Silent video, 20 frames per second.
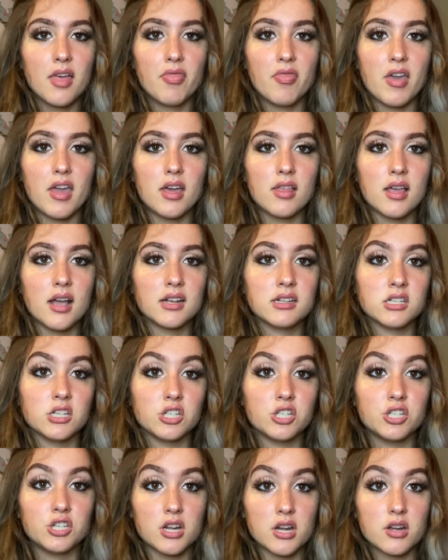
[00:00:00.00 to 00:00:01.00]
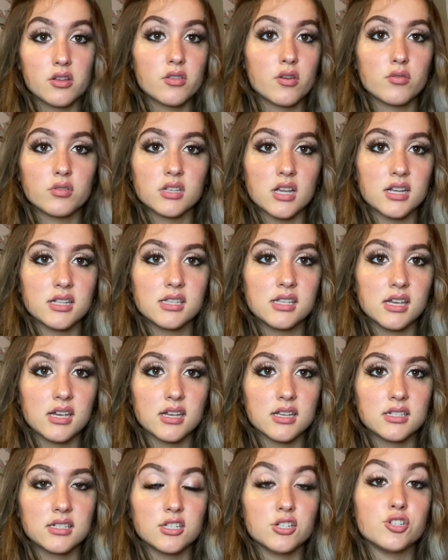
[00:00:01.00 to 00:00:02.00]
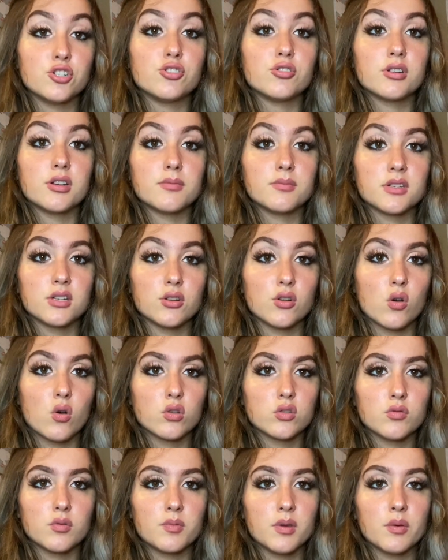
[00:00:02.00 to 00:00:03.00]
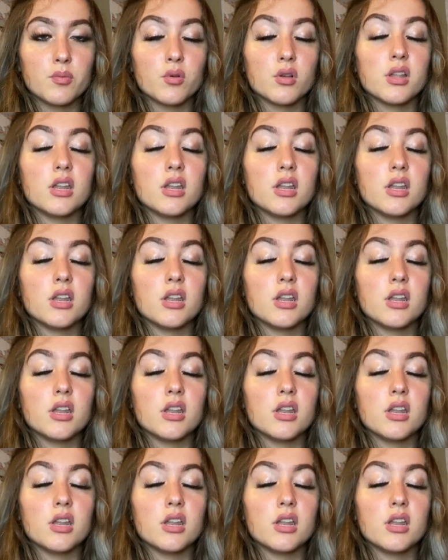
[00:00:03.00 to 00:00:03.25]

They like to share those ideas and dreams and goals with people,